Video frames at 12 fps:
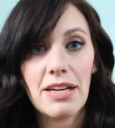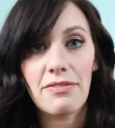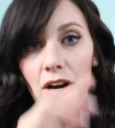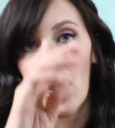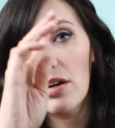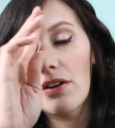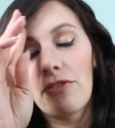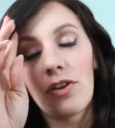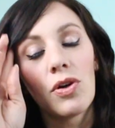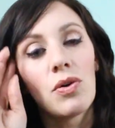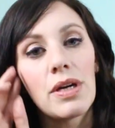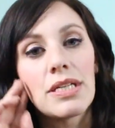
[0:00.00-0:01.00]
I've gotten a
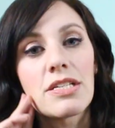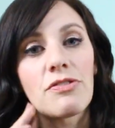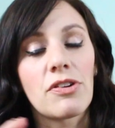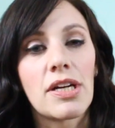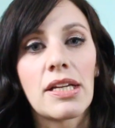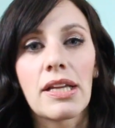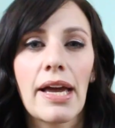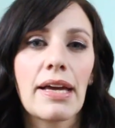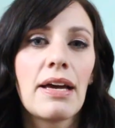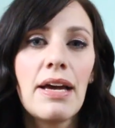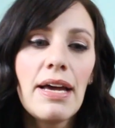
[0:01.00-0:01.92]
few in different like